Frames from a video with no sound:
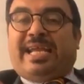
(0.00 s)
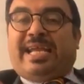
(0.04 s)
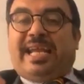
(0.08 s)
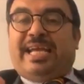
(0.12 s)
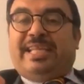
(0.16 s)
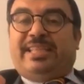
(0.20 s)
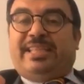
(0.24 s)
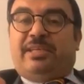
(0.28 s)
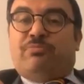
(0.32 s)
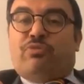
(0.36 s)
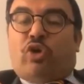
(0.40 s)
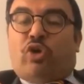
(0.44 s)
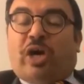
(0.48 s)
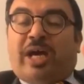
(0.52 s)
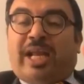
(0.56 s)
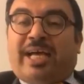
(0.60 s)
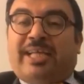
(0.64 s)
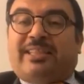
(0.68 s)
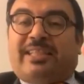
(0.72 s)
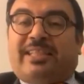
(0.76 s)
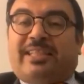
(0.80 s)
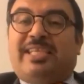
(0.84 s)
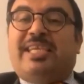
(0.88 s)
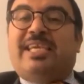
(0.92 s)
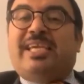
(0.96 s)
the fact
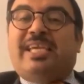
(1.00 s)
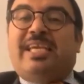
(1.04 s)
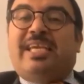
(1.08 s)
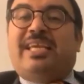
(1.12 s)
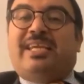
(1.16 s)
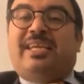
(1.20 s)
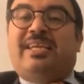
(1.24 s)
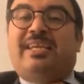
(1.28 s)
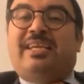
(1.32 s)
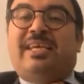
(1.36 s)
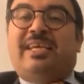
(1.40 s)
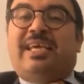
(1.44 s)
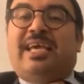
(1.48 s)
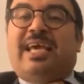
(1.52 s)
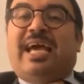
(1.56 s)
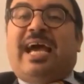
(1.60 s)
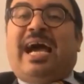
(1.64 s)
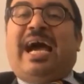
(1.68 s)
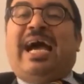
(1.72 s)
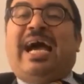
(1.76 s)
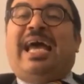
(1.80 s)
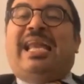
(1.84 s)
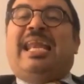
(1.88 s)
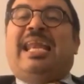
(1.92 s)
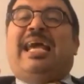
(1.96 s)
that we are not
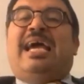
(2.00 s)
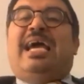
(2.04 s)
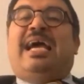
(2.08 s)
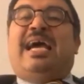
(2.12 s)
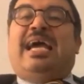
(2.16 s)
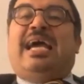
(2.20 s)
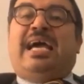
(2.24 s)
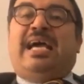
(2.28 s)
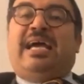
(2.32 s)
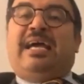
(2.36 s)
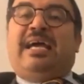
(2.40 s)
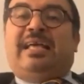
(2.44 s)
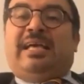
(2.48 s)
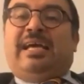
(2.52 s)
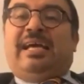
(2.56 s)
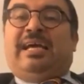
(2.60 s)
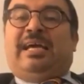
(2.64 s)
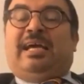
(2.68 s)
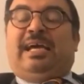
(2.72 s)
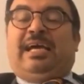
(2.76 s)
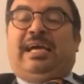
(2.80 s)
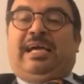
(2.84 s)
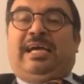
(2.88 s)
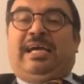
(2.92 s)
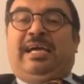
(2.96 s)
fully
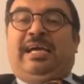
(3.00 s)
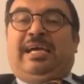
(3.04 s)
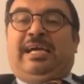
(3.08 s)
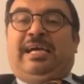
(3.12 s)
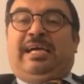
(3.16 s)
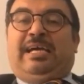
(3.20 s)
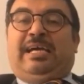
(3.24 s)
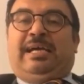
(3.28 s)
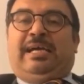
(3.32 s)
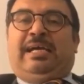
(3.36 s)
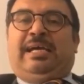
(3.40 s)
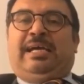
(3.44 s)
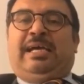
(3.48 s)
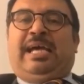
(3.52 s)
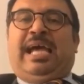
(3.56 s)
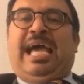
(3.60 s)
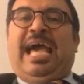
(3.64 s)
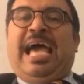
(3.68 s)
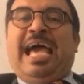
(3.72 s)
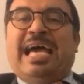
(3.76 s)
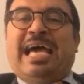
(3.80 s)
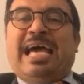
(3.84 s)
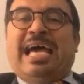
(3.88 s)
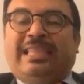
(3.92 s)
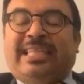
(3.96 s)
satisfied
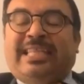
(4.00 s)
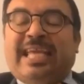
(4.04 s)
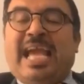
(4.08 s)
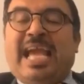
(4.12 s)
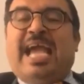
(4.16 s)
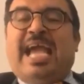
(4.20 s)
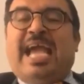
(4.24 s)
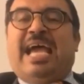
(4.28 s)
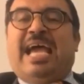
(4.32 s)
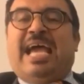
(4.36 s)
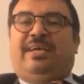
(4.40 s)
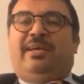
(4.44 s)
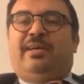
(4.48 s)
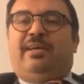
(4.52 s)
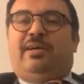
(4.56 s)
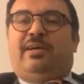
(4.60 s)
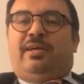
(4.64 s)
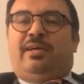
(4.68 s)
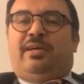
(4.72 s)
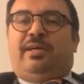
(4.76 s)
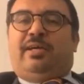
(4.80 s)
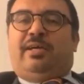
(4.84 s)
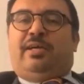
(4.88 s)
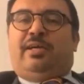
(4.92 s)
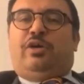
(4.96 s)
with the
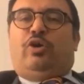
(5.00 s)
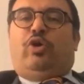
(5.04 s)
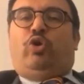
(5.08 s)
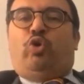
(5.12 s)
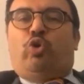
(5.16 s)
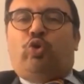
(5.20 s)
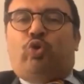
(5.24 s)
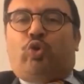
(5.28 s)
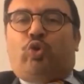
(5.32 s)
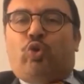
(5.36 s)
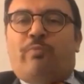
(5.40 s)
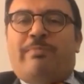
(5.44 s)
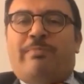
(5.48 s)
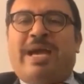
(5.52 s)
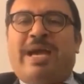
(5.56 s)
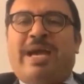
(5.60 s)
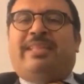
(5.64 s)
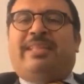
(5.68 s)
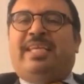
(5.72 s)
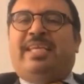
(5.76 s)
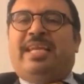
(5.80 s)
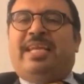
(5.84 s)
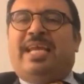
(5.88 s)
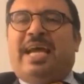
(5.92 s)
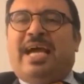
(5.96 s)
performance of the
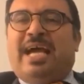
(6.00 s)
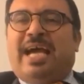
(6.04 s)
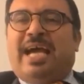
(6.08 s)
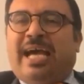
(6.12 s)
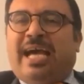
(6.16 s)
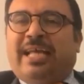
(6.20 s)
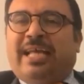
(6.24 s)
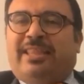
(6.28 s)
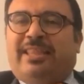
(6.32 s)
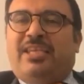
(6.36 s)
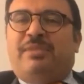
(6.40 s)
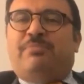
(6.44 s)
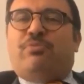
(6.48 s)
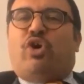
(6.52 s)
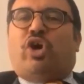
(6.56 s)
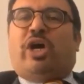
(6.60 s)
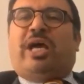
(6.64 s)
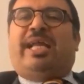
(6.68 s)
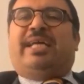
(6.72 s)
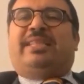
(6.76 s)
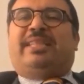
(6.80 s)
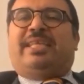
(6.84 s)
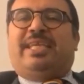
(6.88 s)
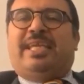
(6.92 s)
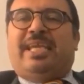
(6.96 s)
democratic
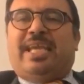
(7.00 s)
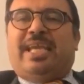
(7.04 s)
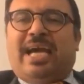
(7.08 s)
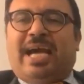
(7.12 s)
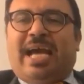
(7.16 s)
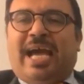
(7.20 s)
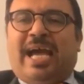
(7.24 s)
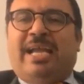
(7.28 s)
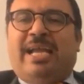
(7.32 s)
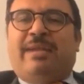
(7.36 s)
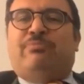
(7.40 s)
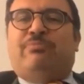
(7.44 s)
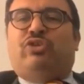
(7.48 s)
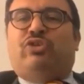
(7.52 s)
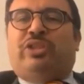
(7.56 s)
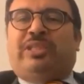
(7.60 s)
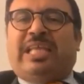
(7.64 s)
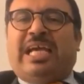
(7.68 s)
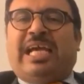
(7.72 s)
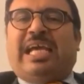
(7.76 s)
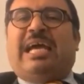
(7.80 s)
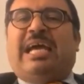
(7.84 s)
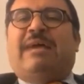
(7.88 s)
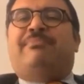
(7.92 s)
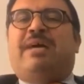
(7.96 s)
elected
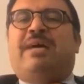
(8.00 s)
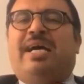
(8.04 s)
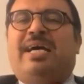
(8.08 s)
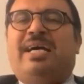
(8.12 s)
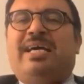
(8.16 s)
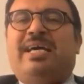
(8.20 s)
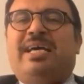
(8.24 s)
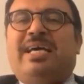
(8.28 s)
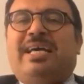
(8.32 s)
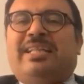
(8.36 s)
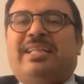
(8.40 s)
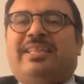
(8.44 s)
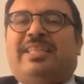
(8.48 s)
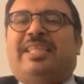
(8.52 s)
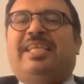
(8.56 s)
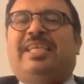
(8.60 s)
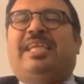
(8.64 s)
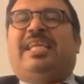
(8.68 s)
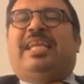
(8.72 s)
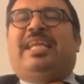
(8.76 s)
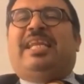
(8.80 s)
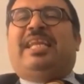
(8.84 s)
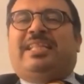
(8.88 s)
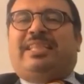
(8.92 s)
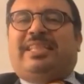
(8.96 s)
governments over
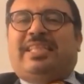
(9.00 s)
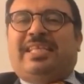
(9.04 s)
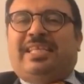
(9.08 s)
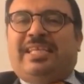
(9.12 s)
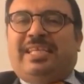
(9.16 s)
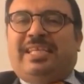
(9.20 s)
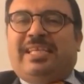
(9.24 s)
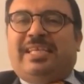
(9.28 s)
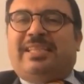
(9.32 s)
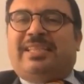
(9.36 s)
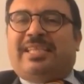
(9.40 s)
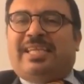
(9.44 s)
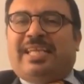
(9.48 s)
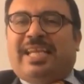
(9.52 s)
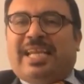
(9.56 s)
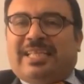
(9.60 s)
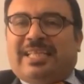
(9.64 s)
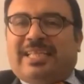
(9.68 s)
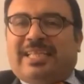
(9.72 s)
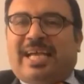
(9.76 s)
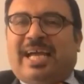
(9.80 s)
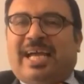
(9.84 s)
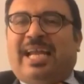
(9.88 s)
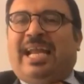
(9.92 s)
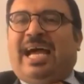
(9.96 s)
the last 10
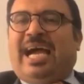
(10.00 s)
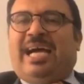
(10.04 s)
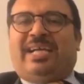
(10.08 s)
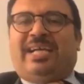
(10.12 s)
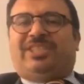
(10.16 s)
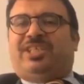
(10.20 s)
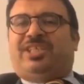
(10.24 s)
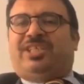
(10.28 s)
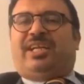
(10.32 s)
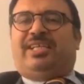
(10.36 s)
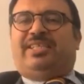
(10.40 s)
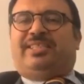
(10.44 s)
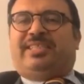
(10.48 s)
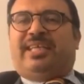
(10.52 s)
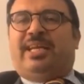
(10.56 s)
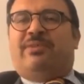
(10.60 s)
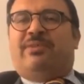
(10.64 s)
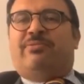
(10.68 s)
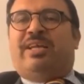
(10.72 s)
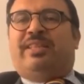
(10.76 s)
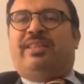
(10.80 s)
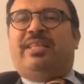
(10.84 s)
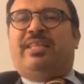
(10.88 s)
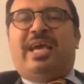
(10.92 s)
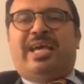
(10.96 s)
years. We
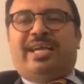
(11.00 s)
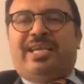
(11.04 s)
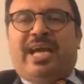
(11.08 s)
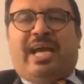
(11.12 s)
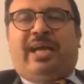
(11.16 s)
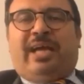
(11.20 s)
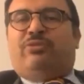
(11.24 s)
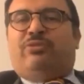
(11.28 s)
believe